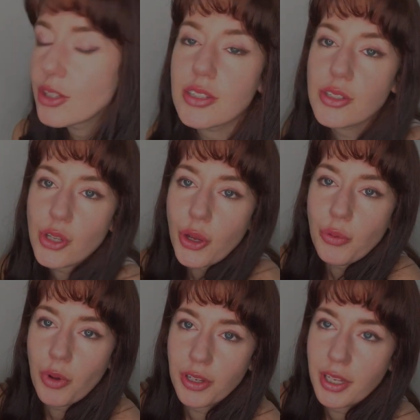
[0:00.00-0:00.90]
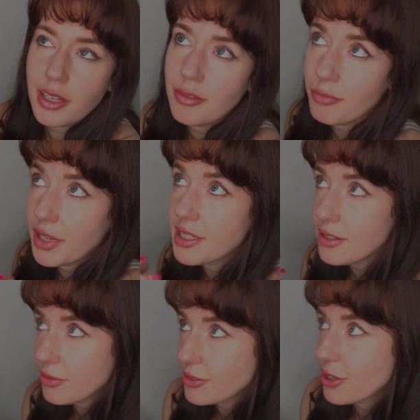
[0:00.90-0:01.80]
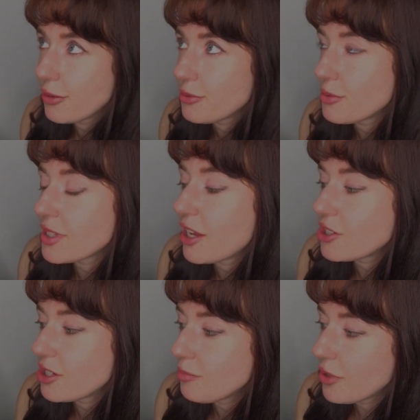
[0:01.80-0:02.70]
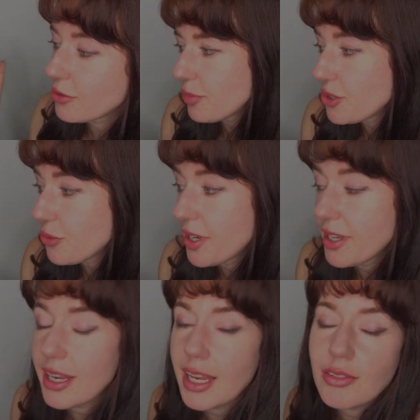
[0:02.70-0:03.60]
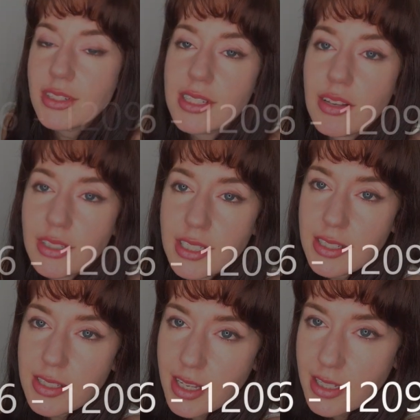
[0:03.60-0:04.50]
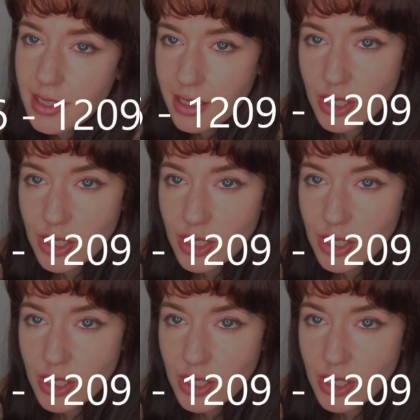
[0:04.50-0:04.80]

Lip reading: stone one in medieval times was actually built between 1176 and